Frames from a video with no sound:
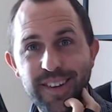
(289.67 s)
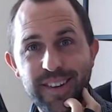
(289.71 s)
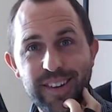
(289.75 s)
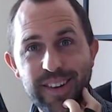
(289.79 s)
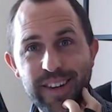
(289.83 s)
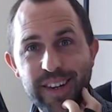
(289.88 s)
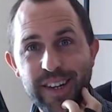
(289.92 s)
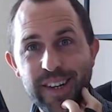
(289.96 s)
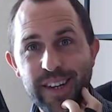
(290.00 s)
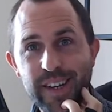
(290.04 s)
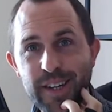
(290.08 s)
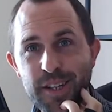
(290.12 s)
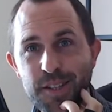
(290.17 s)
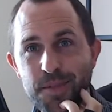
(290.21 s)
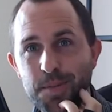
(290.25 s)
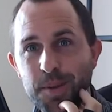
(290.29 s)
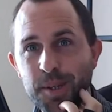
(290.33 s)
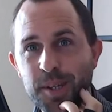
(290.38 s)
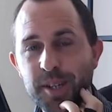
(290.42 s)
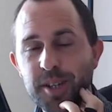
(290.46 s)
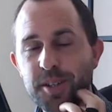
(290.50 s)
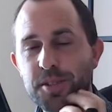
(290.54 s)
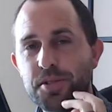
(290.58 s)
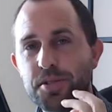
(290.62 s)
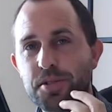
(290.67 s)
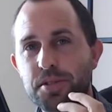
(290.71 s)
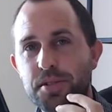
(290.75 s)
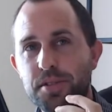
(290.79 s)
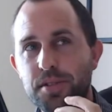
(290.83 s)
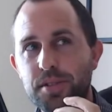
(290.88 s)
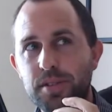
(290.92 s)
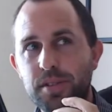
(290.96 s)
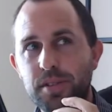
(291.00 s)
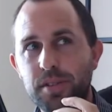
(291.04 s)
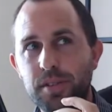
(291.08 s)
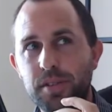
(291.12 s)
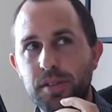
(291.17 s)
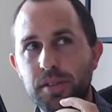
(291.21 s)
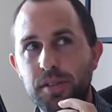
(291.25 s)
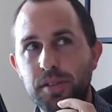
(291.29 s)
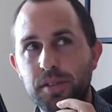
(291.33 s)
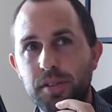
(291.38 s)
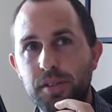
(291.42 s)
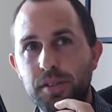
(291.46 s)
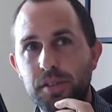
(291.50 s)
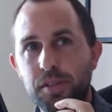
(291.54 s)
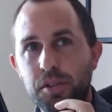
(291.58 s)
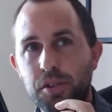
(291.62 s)
right? It's because
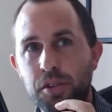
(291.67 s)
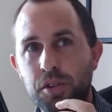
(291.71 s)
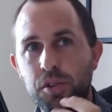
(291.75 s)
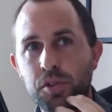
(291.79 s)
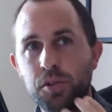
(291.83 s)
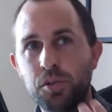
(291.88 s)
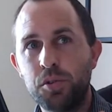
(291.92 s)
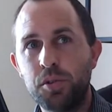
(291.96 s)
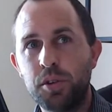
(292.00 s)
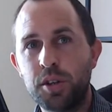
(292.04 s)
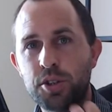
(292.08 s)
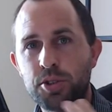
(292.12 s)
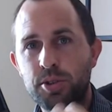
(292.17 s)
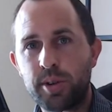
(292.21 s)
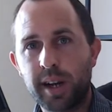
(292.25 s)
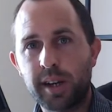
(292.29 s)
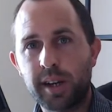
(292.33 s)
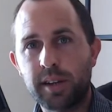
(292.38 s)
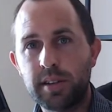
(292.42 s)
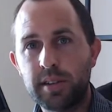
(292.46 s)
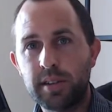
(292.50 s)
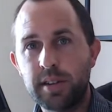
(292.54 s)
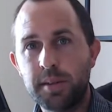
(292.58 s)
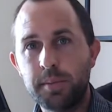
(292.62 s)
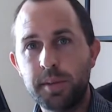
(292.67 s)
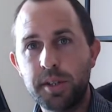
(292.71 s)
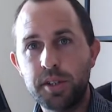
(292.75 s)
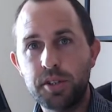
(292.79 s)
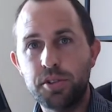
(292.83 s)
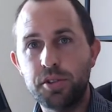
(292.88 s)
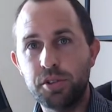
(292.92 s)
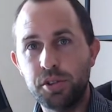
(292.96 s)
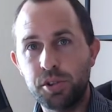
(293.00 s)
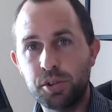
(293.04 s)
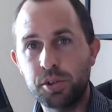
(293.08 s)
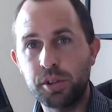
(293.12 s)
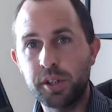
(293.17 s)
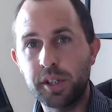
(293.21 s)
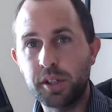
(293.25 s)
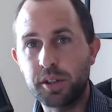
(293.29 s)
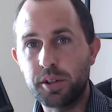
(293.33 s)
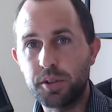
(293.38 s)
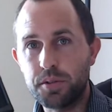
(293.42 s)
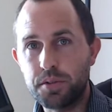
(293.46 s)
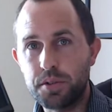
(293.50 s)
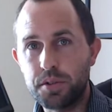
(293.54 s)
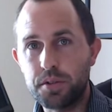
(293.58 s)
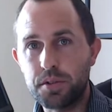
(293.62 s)
you attracted them into your
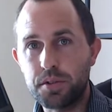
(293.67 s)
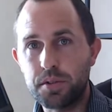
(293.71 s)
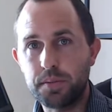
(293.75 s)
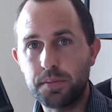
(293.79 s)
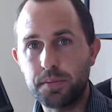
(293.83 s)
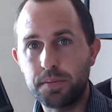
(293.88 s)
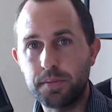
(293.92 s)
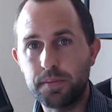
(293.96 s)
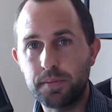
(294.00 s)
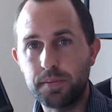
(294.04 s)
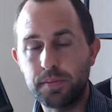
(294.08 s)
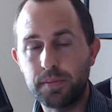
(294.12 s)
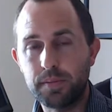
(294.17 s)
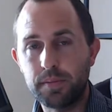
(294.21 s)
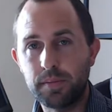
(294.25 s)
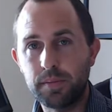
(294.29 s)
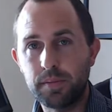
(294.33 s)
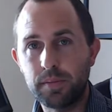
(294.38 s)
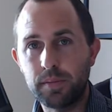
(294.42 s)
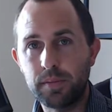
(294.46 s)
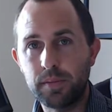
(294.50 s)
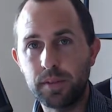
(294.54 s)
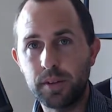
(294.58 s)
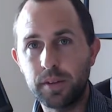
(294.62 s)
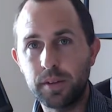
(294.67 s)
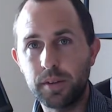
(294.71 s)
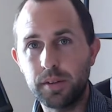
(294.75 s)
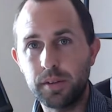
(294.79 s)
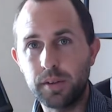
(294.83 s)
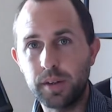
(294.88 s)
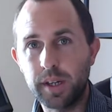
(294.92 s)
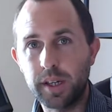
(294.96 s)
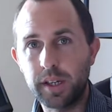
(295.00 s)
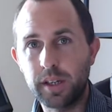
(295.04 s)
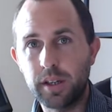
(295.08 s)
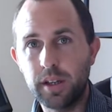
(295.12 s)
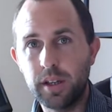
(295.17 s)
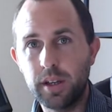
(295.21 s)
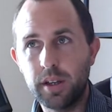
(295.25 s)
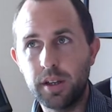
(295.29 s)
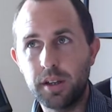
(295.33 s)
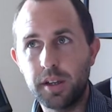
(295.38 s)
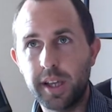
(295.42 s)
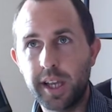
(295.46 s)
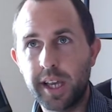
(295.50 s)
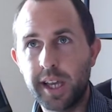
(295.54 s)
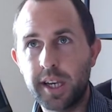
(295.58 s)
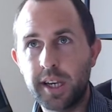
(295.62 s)
ecosystem, right?
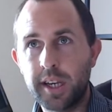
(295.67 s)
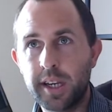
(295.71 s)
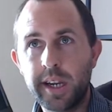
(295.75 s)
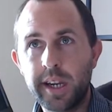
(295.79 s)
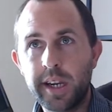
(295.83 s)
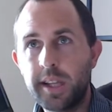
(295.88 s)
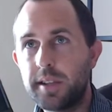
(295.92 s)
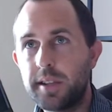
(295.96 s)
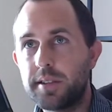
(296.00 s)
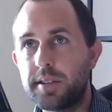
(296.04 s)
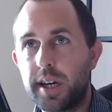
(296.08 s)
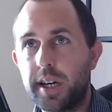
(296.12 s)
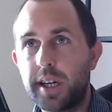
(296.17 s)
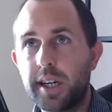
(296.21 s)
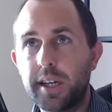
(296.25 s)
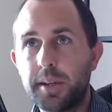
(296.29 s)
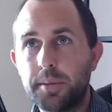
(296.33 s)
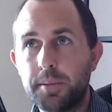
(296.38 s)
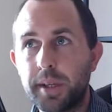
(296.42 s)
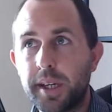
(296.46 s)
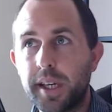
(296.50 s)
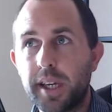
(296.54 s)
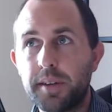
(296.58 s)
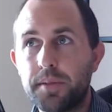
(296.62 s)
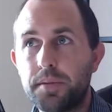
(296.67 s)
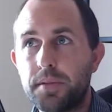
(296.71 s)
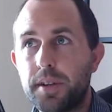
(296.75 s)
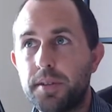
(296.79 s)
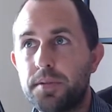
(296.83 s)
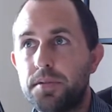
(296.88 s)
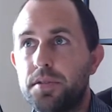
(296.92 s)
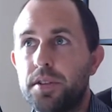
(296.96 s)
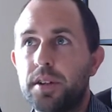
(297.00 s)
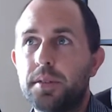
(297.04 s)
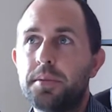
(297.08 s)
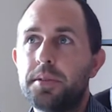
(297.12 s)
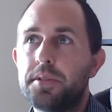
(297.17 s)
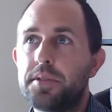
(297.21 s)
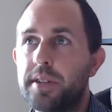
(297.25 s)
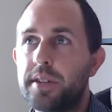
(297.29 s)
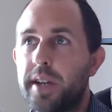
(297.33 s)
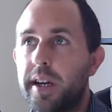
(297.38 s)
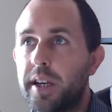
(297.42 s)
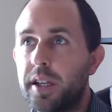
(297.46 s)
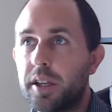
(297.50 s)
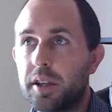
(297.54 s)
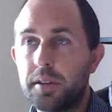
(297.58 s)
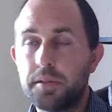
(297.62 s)
And at any time, like, if someone's
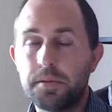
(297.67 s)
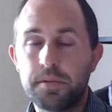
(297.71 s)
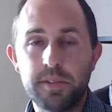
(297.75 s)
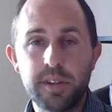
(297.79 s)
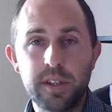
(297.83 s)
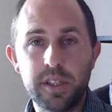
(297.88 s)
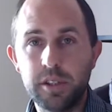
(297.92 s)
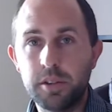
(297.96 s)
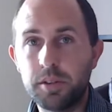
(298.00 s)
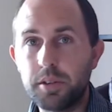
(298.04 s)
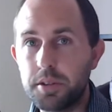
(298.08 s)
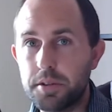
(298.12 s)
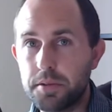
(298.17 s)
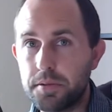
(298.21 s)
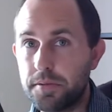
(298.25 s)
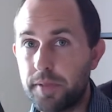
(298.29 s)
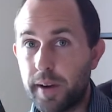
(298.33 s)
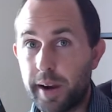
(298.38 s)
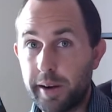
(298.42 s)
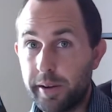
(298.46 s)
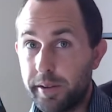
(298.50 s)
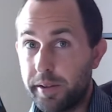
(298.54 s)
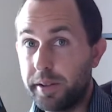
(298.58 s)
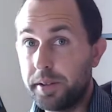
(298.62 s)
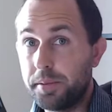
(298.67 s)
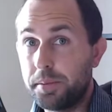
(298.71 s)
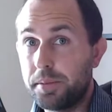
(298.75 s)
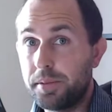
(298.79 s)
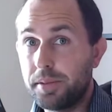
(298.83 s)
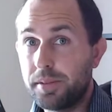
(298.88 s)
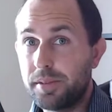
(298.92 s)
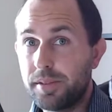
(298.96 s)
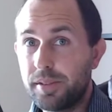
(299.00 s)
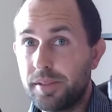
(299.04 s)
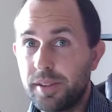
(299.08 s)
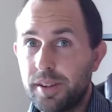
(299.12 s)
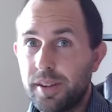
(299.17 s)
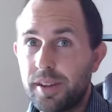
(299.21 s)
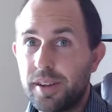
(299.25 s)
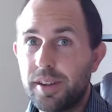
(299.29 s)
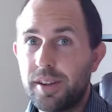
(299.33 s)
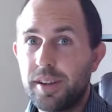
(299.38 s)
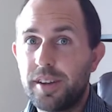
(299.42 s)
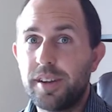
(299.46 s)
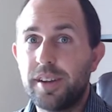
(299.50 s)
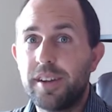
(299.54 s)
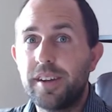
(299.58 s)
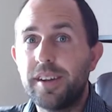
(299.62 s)
not a good fit, you could just fire them,
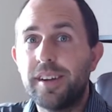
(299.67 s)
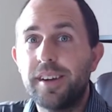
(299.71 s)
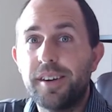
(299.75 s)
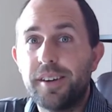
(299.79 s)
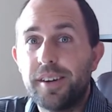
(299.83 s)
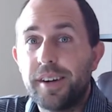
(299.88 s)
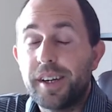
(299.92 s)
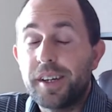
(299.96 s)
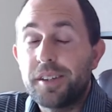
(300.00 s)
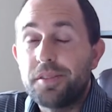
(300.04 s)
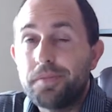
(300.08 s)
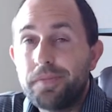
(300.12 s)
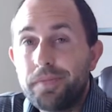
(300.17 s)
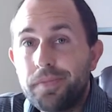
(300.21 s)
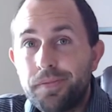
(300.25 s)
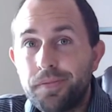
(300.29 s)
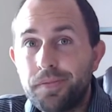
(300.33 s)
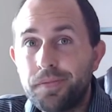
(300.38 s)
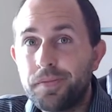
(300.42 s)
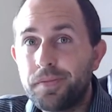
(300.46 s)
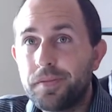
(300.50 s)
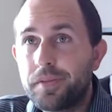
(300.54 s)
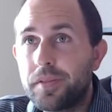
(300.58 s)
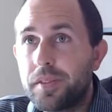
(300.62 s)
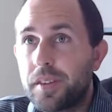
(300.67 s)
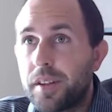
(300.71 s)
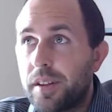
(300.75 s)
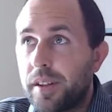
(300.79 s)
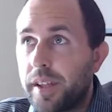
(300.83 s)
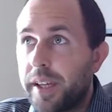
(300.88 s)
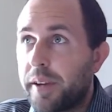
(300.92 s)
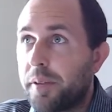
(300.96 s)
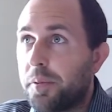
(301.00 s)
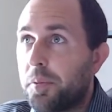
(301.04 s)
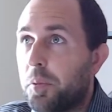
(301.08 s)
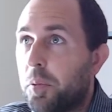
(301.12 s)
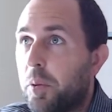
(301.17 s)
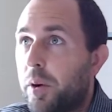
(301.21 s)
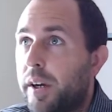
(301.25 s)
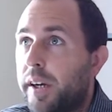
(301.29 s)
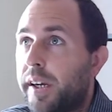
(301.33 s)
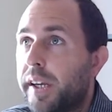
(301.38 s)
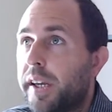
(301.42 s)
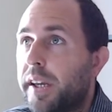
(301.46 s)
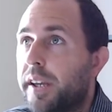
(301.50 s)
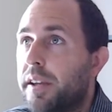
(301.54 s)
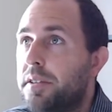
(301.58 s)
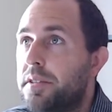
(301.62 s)
right? Like,
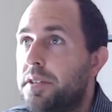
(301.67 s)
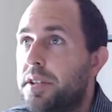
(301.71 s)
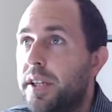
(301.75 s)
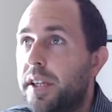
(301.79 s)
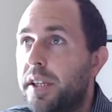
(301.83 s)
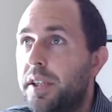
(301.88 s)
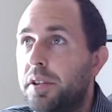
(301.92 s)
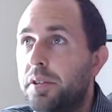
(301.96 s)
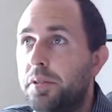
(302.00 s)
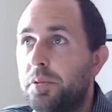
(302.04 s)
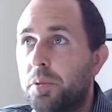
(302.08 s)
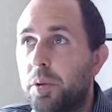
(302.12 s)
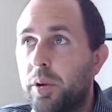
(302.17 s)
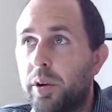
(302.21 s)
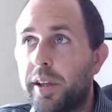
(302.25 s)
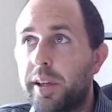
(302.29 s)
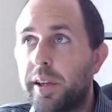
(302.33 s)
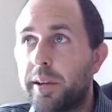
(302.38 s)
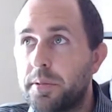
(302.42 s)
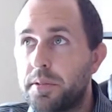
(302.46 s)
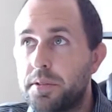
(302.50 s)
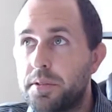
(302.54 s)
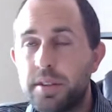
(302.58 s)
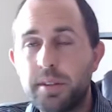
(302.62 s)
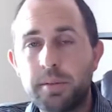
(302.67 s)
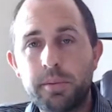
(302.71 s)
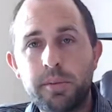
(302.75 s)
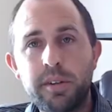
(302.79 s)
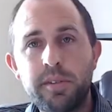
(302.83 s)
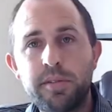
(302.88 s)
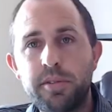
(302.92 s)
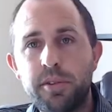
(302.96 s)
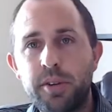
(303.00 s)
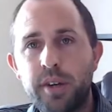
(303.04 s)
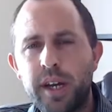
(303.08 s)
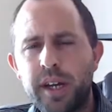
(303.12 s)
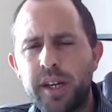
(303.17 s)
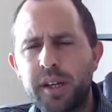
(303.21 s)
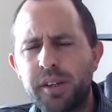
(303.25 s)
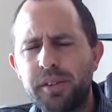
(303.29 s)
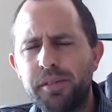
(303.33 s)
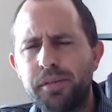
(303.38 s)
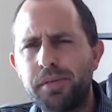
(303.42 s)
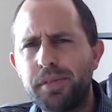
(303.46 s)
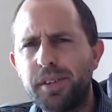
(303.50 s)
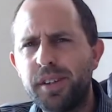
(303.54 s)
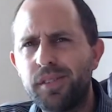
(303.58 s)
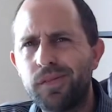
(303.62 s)
why continue working with someone if they're not a
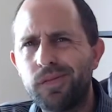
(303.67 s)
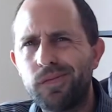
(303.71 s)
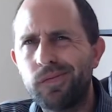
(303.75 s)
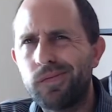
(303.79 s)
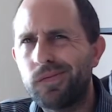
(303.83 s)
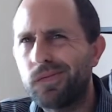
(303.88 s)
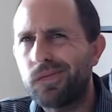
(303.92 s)
good fit?